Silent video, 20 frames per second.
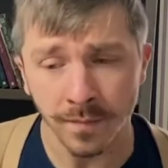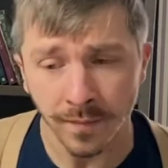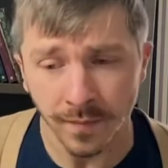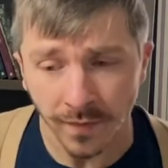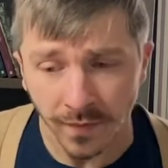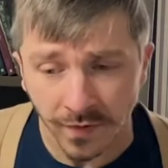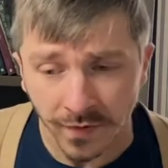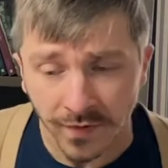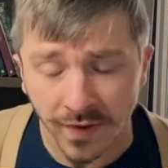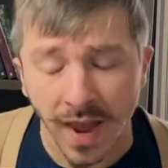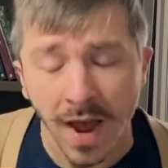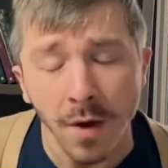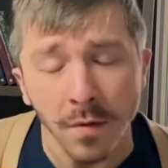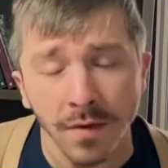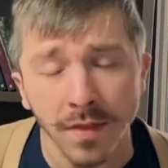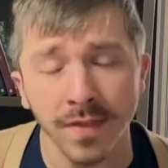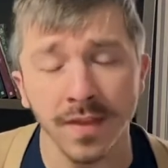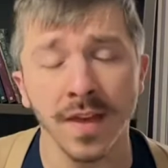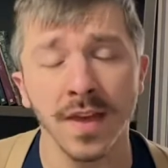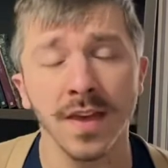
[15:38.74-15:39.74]

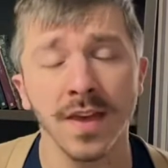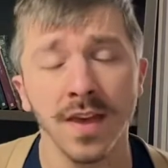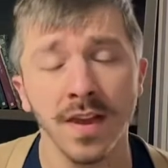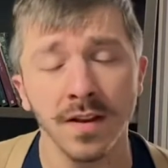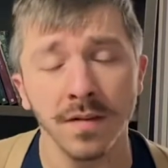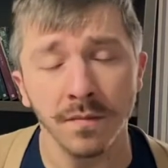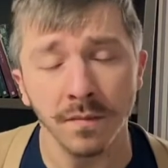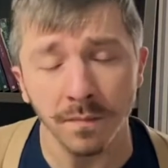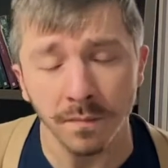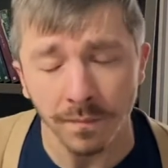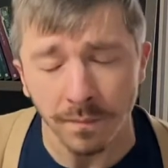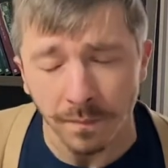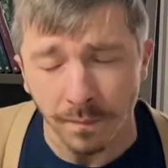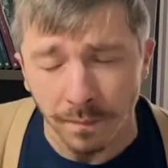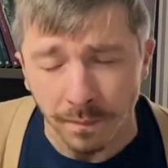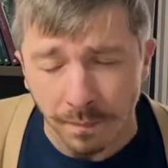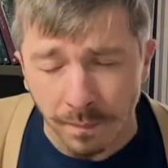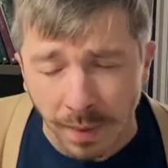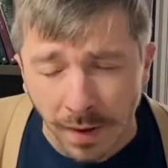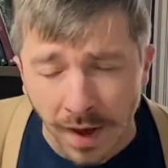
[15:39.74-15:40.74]
sound-thinking,
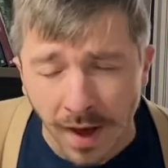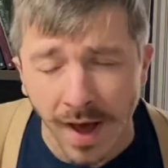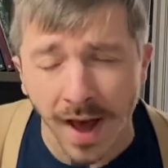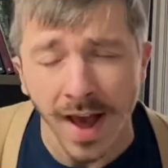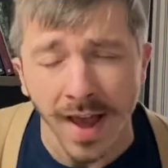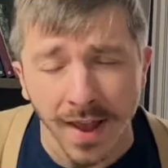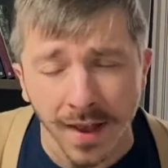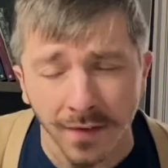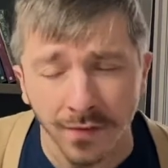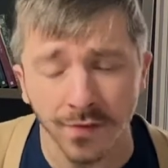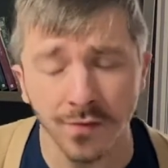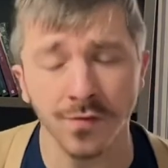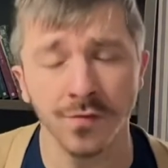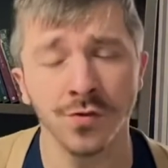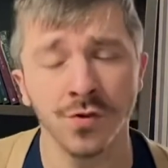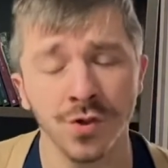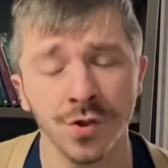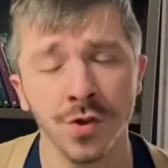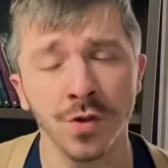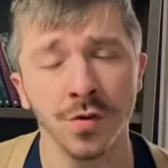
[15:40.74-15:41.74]
pious
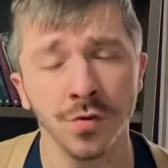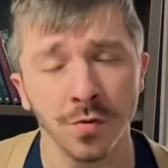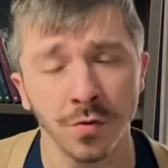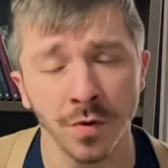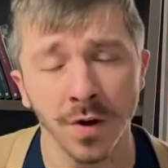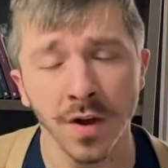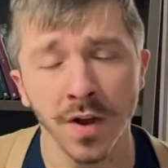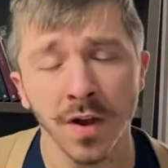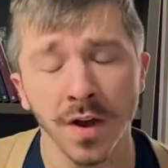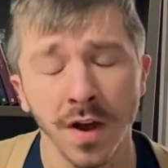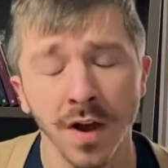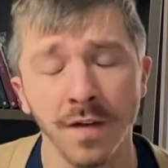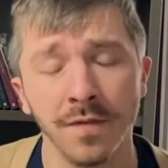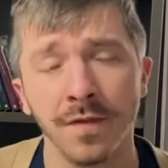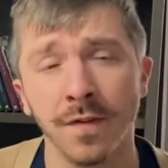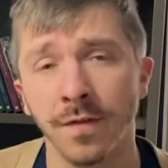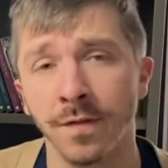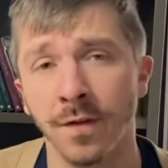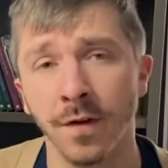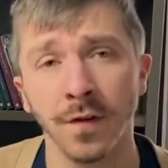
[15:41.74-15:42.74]
Jew of
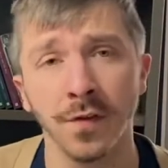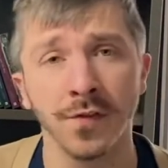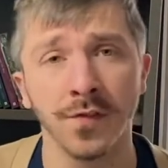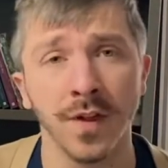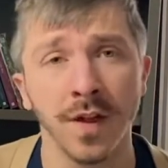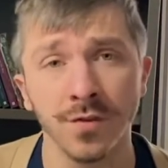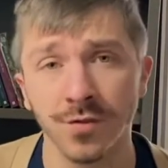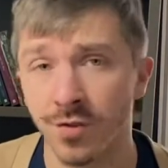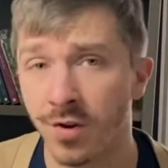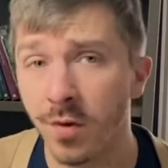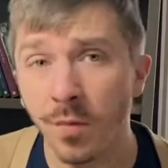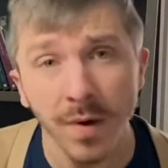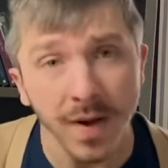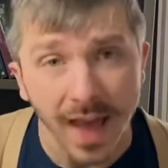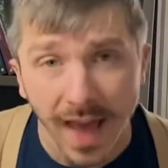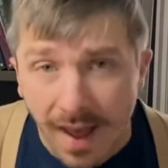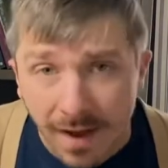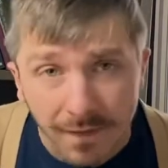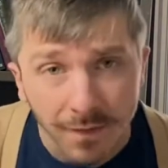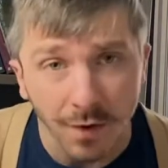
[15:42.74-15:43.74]
the first century would
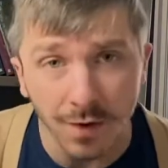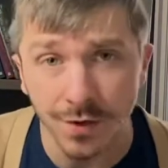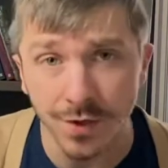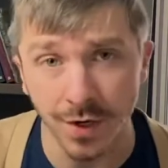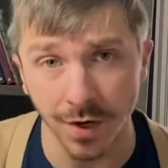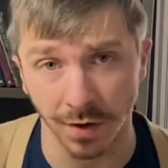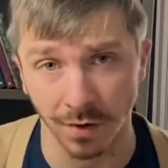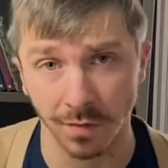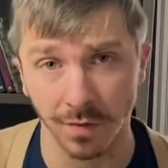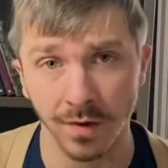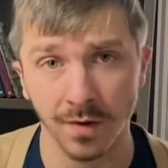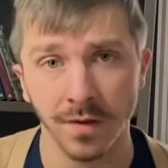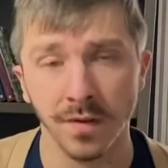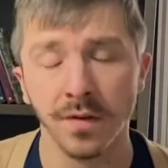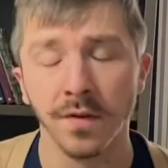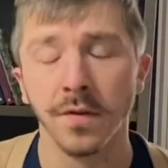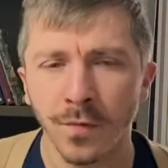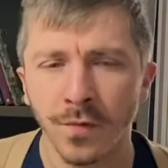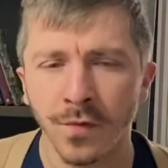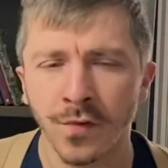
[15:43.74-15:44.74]
ever do.
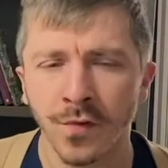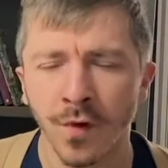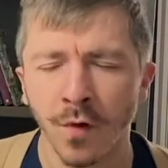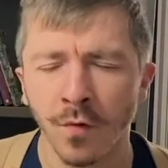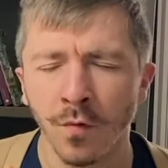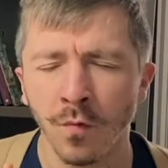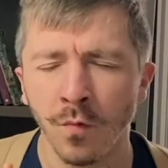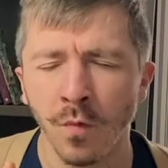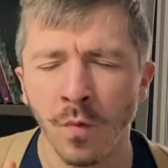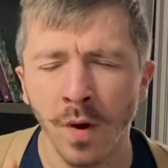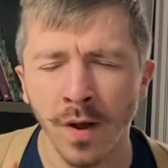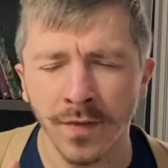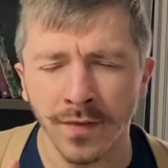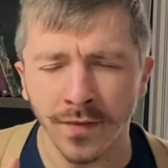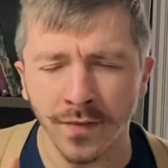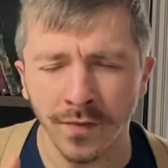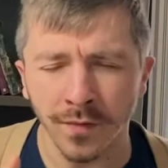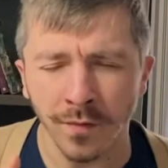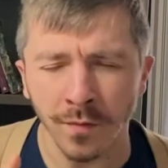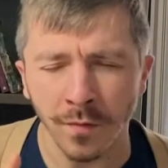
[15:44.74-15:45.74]
So
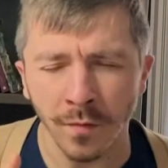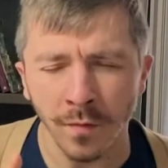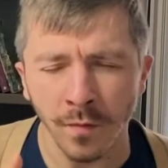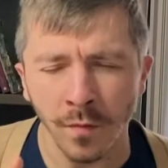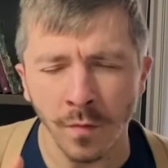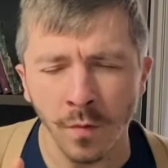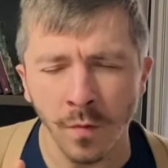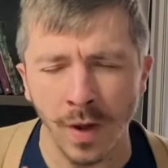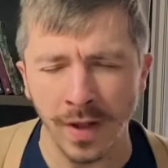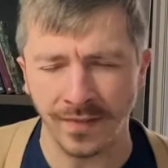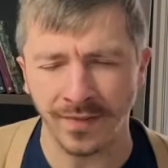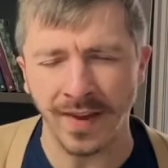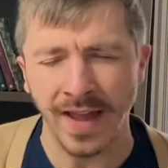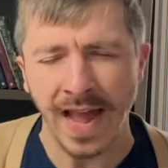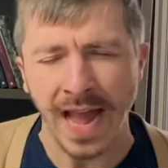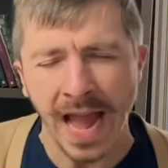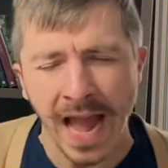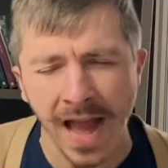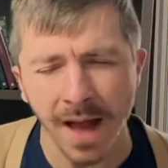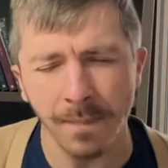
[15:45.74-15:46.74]
what's
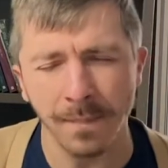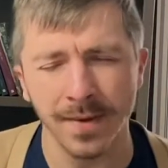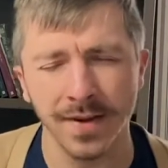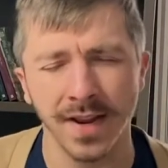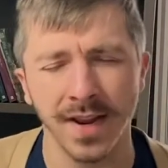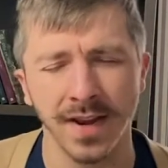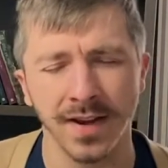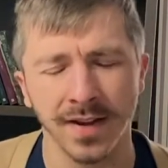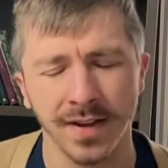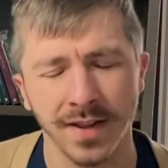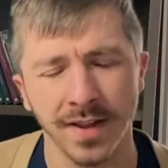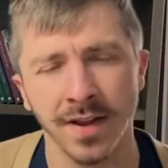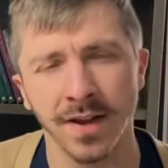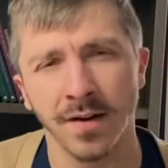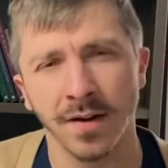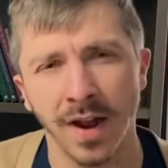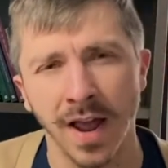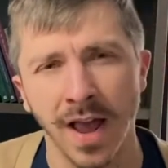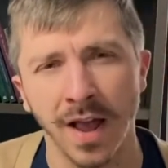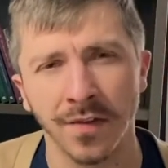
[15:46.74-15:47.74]
happening
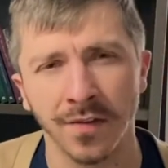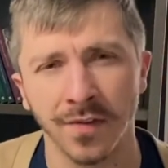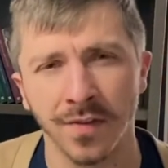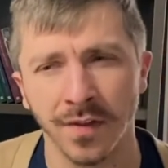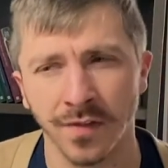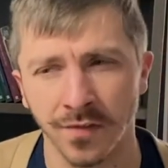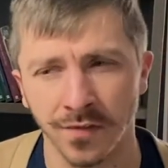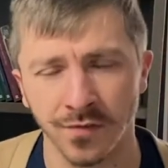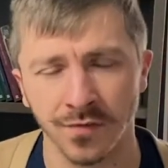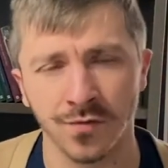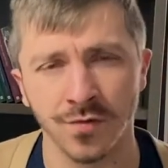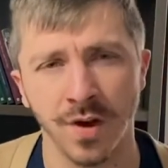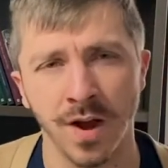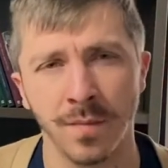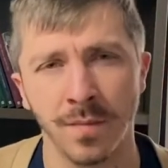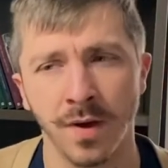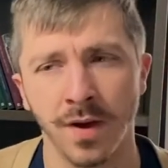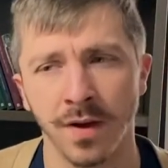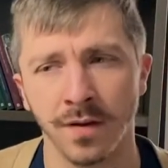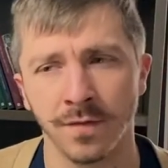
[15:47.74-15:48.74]
here as this
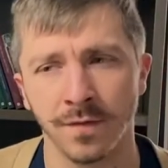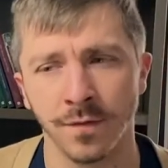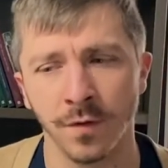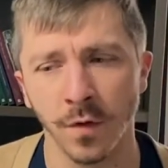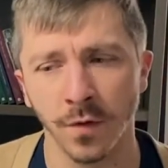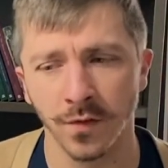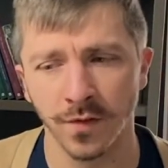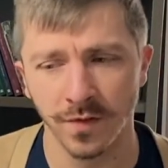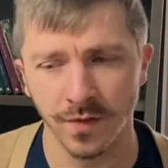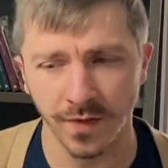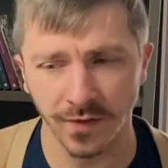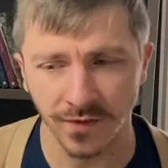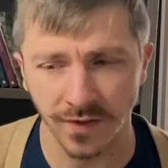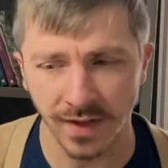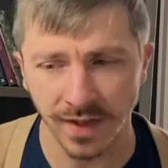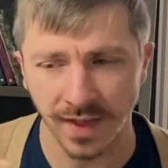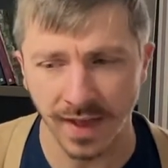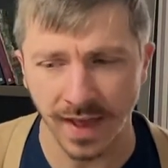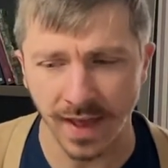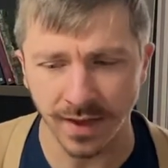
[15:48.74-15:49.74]
drama unfolds and
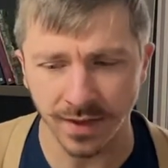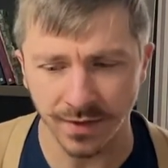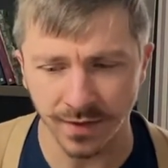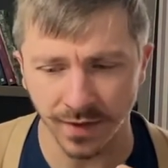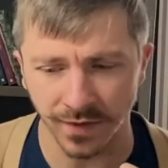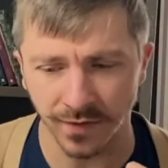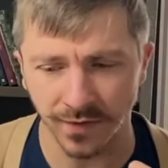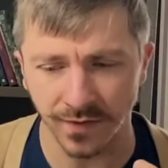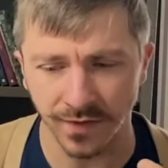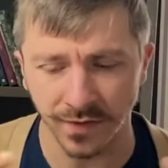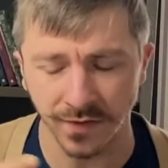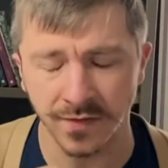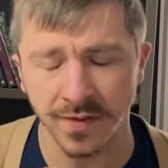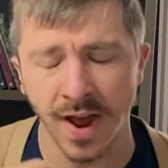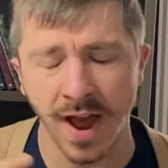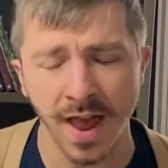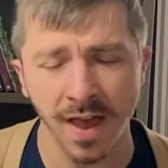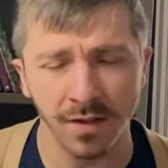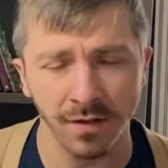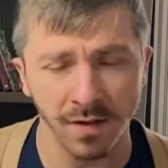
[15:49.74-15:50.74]
this
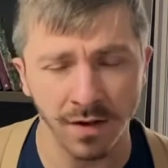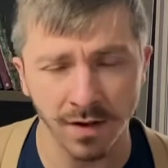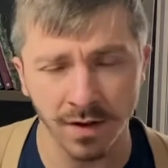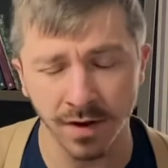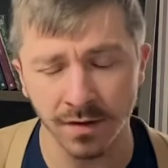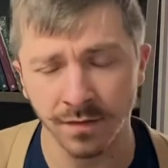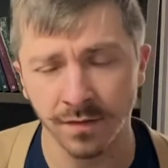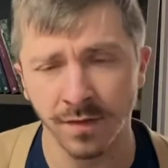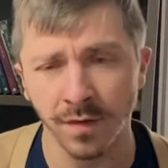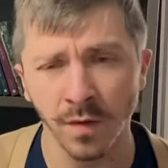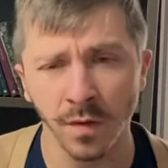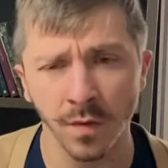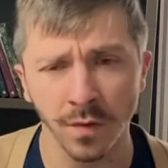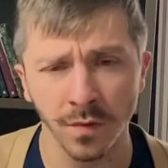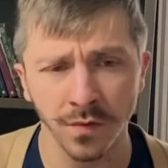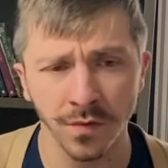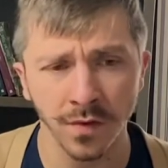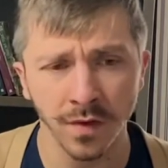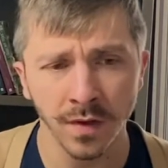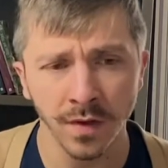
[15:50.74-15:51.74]
dialogue
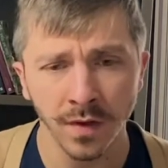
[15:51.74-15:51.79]
unfolds